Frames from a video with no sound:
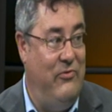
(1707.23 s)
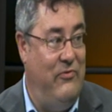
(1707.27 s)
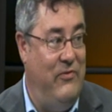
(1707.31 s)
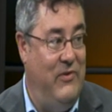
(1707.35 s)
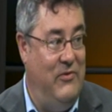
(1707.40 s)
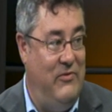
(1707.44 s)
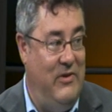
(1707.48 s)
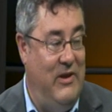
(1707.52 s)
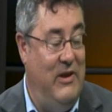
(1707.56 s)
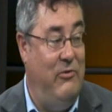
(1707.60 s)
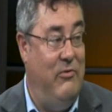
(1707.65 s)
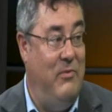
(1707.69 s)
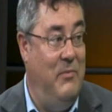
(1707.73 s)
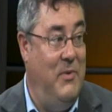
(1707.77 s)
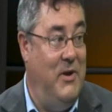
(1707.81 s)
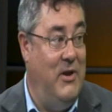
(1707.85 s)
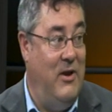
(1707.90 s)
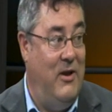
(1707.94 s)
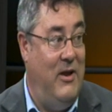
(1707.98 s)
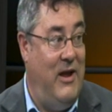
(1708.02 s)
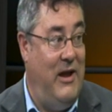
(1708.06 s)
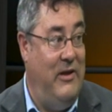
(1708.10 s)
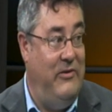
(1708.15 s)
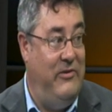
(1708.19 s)
for
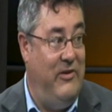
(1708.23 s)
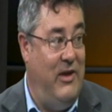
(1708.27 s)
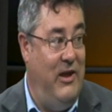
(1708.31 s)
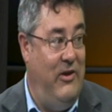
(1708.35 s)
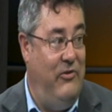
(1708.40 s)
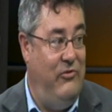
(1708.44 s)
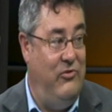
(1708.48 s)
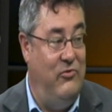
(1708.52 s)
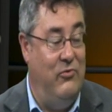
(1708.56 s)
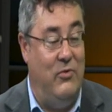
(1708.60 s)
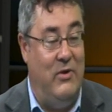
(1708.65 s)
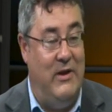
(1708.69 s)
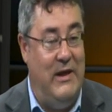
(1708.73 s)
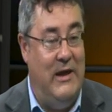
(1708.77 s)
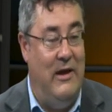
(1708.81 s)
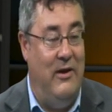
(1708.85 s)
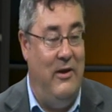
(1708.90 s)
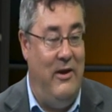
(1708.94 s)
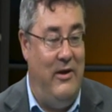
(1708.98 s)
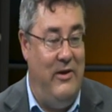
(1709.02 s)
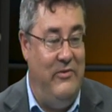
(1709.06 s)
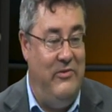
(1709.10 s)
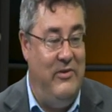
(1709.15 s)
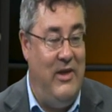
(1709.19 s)
decriminalisation or
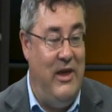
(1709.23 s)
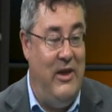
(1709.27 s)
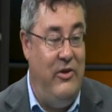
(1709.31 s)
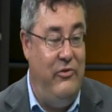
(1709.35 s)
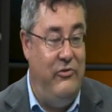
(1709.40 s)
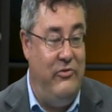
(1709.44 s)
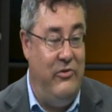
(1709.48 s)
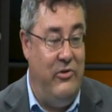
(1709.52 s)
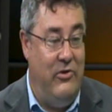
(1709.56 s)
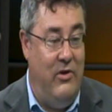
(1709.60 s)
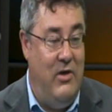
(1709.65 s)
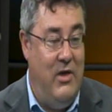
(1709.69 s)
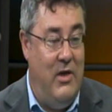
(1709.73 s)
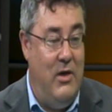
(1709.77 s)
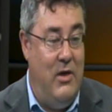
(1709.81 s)
legalisation